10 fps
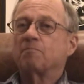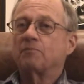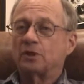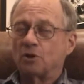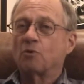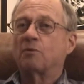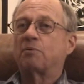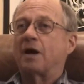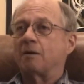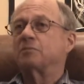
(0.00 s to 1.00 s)
But there were
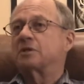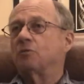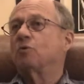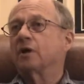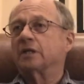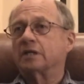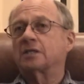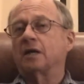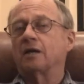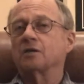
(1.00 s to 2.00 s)
problems that were in the
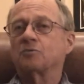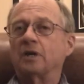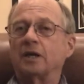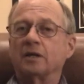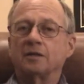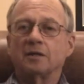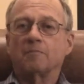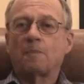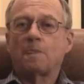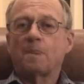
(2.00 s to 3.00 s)
scanners. We had
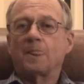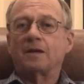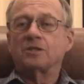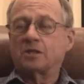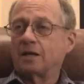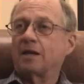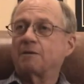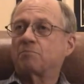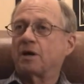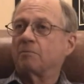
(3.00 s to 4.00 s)

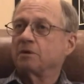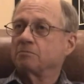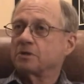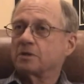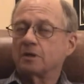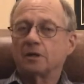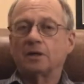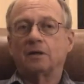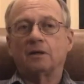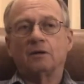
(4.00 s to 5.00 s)
sunlight problems.
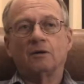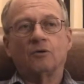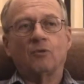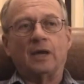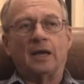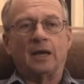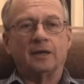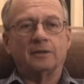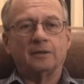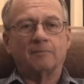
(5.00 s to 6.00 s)
We
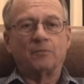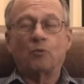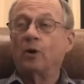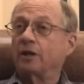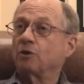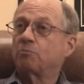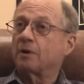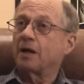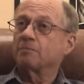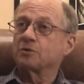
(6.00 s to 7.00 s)
had window
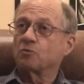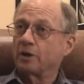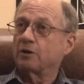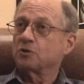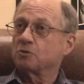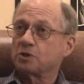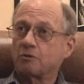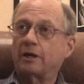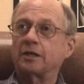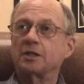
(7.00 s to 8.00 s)
problems. Windows were
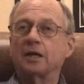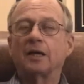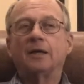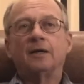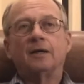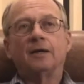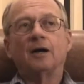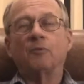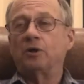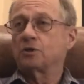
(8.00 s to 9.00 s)
scratching.
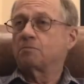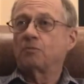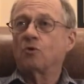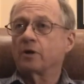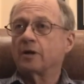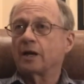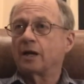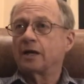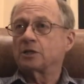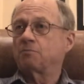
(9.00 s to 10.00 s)
We used ordinary
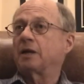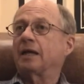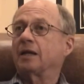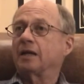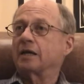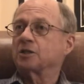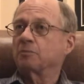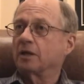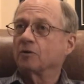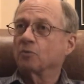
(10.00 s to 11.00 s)
glass, plain glass to
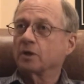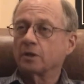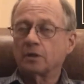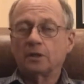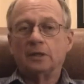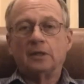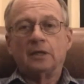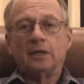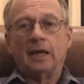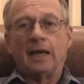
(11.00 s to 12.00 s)
begin with.
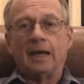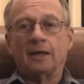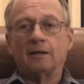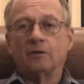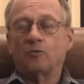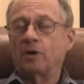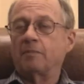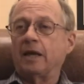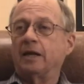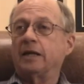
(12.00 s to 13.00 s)
And we
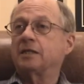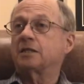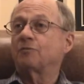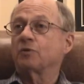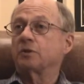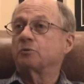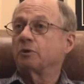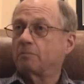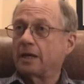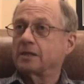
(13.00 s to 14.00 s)
made it easy for them to
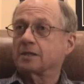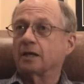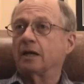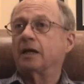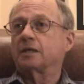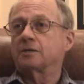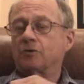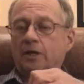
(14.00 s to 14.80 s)
replace the glass.